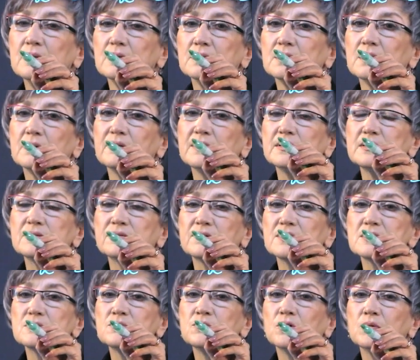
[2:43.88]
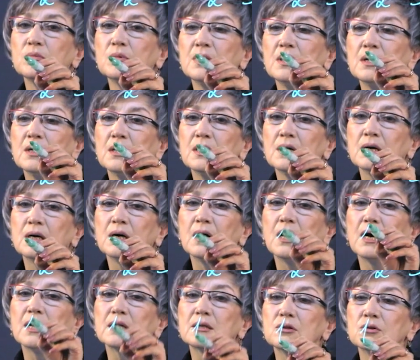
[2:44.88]
let's take
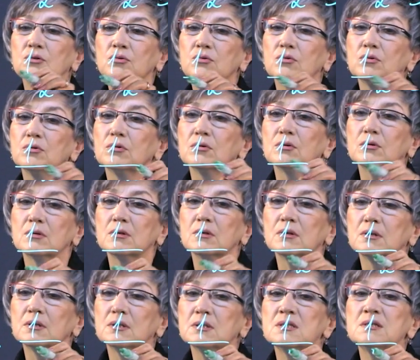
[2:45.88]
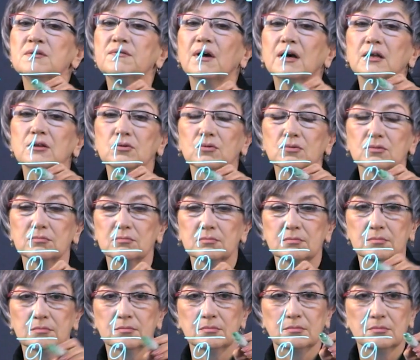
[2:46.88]
1 9.
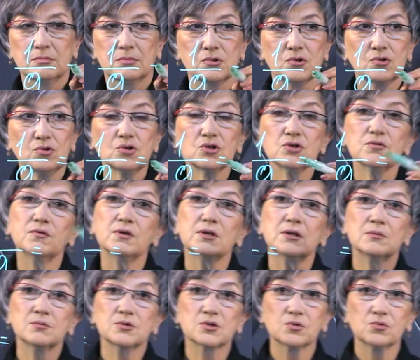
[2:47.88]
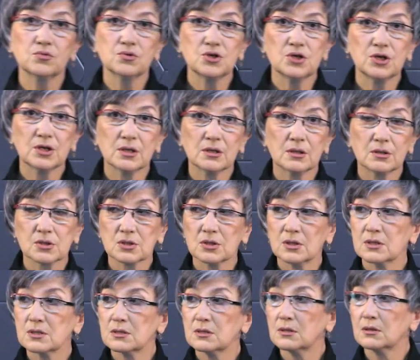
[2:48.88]
What am I supposed to do in this
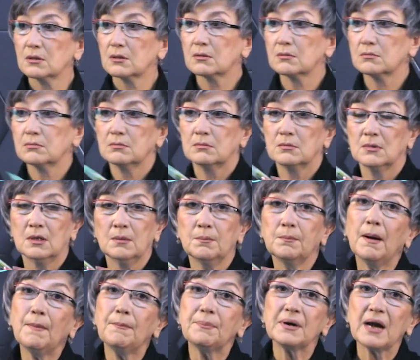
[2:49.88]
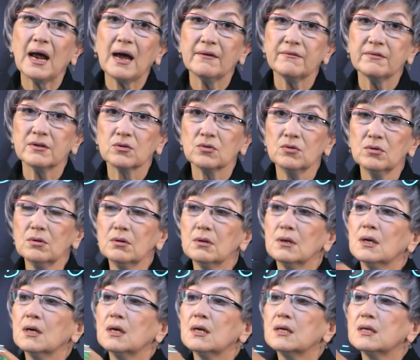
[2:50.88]
case? The rule of thumb is
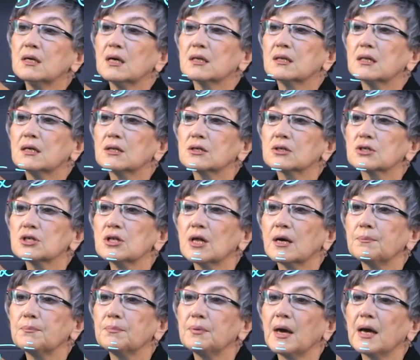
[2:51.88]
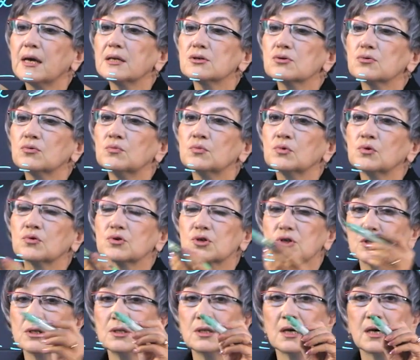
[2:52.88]
that I have to multiply 5 by
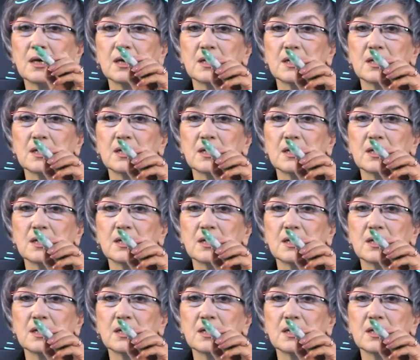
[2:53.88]
1